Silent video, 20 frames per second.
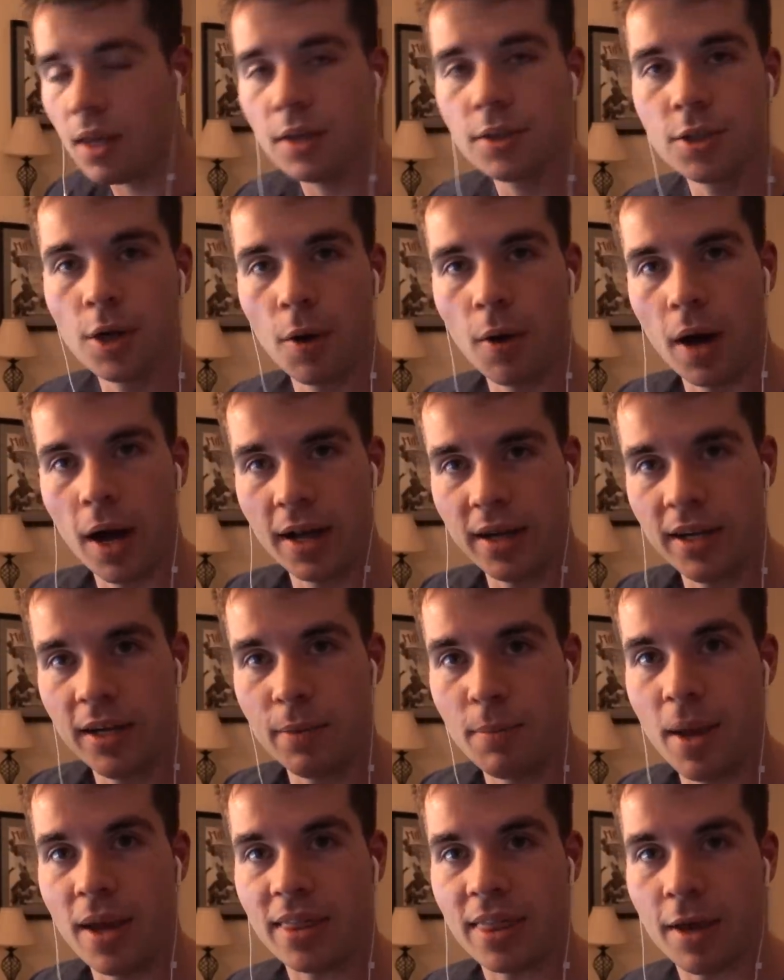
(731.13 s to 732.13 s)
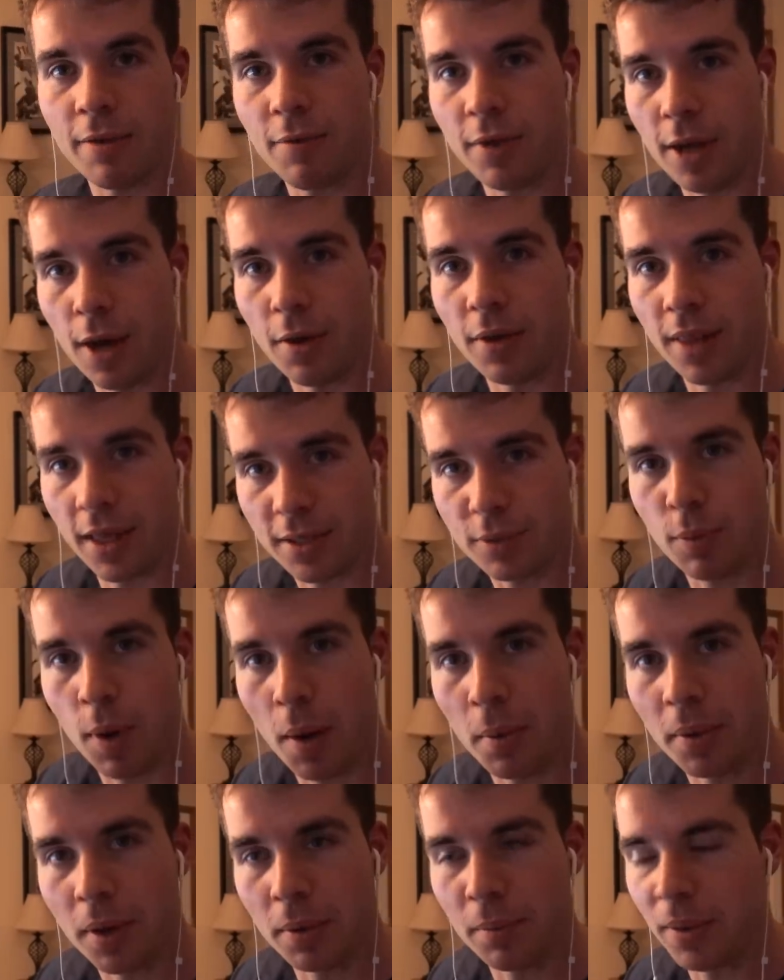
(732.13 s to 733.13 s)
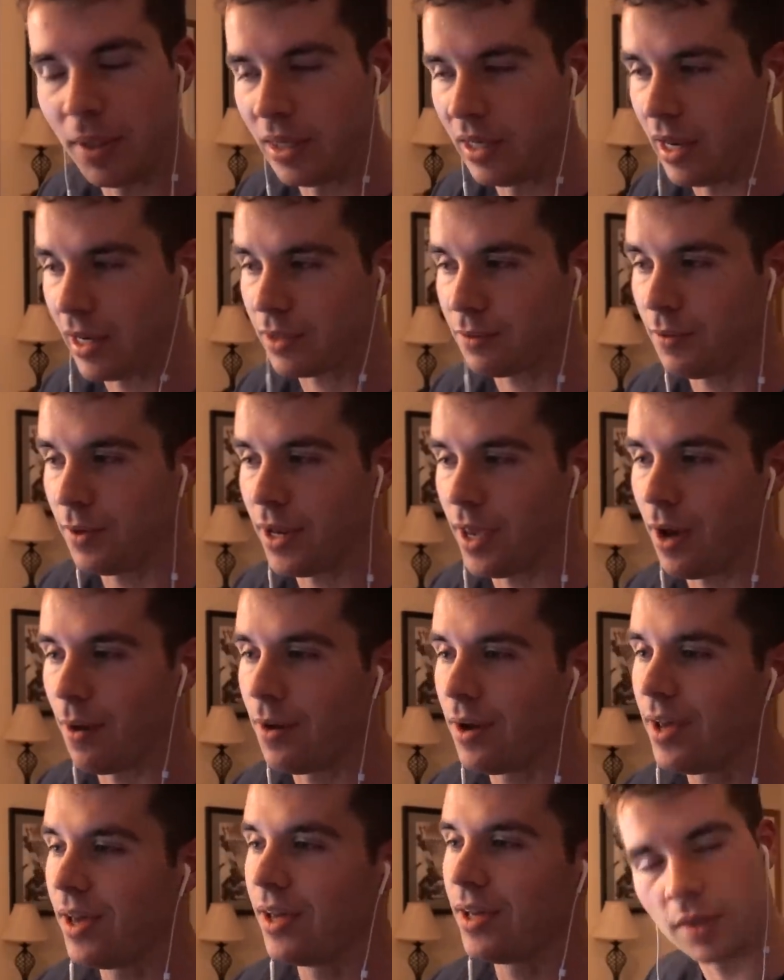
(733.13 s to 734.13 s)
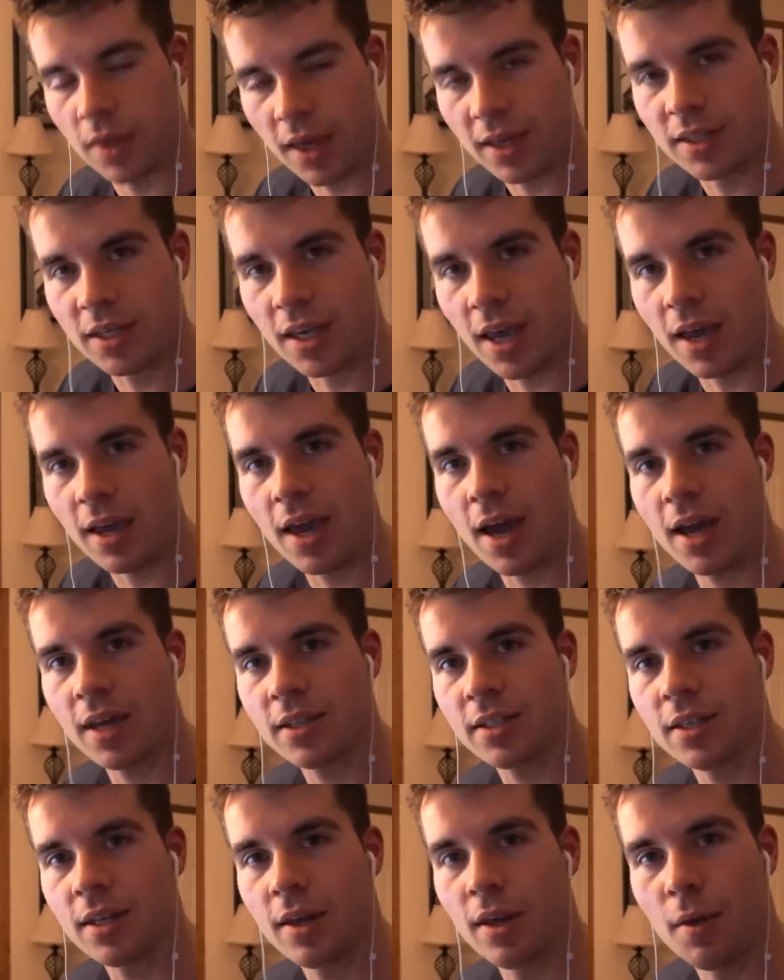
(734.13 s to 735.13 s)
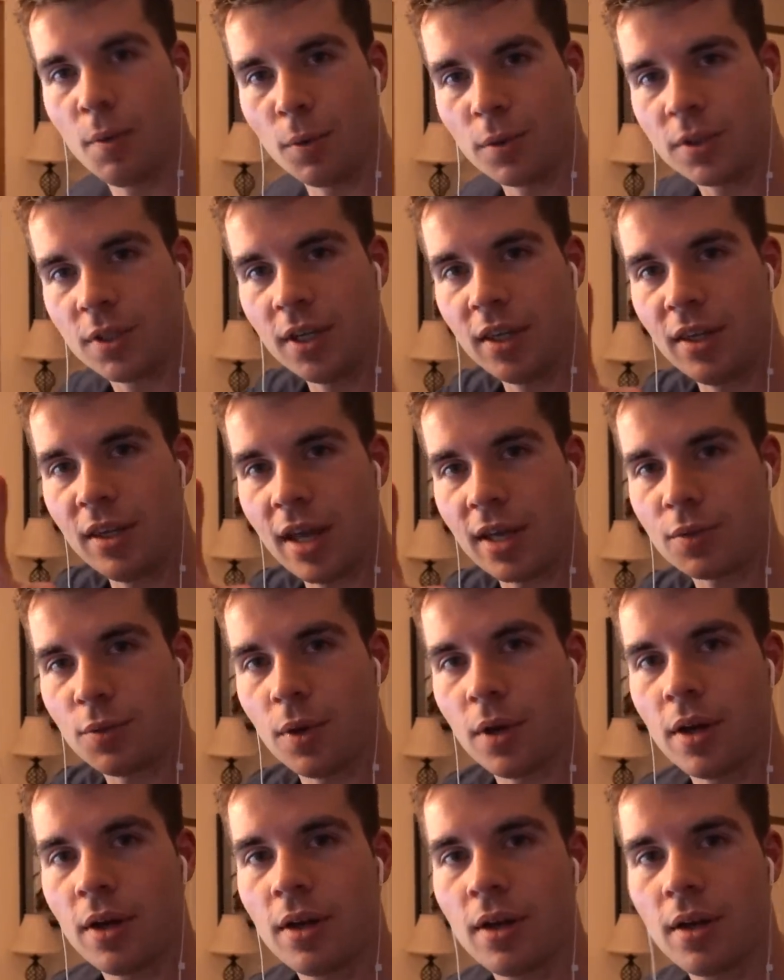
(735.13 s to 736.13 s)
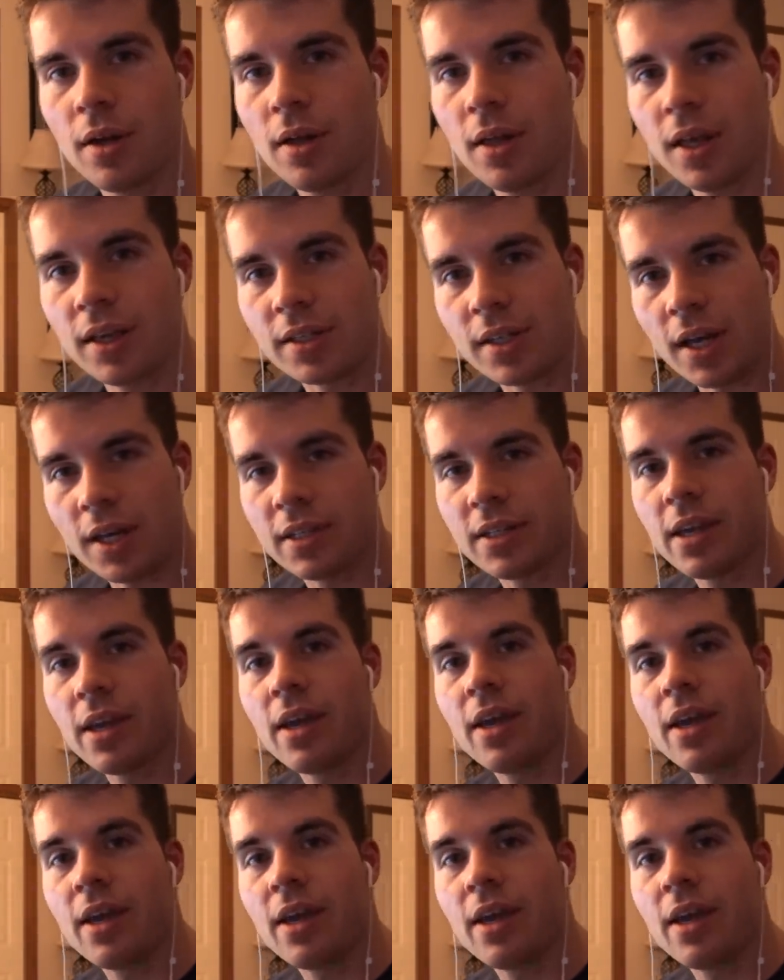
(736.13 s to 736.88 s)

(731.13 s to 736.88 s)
So I need to make that video, and that's probably going to be the next video. thanks again, guys, and we'll see you in the next one. Thanks, guys.